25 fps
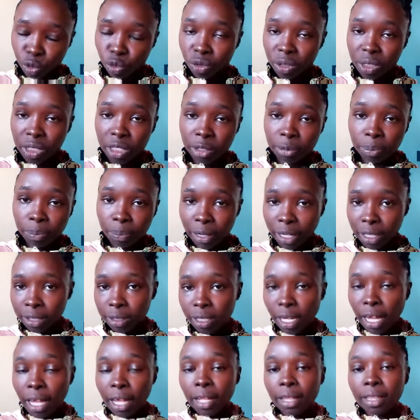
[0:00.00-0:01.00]

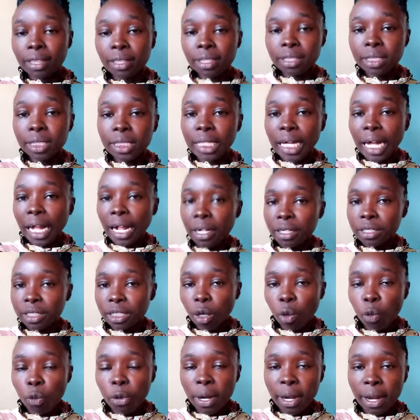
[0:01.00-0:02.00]
respect this
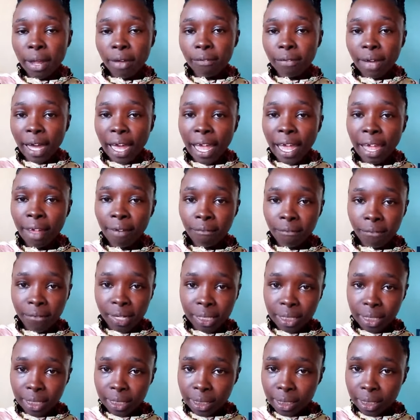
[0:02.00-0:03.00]
culture whenever he
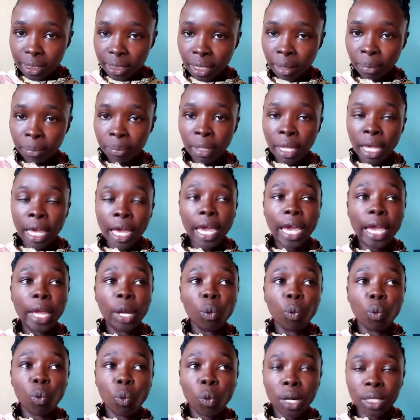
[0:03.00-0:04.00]
visits them
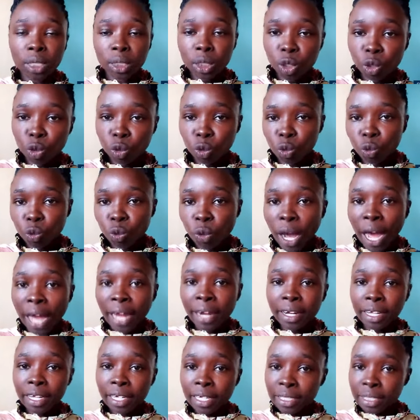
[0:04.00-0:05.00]
and wants to do
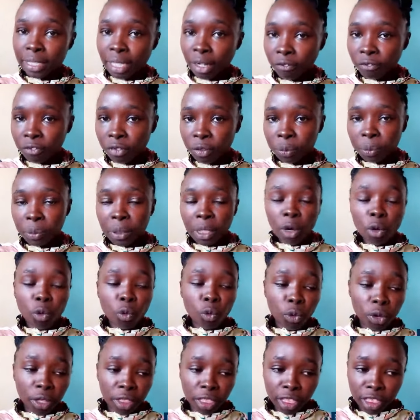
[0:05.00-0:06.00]
an interview
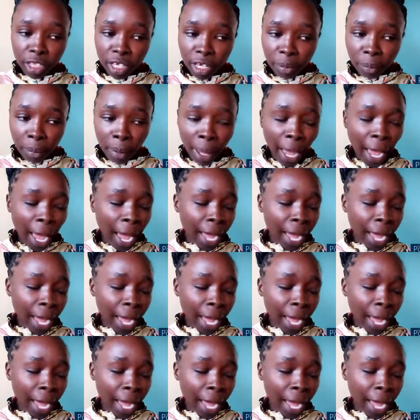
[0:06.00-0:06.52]
with them.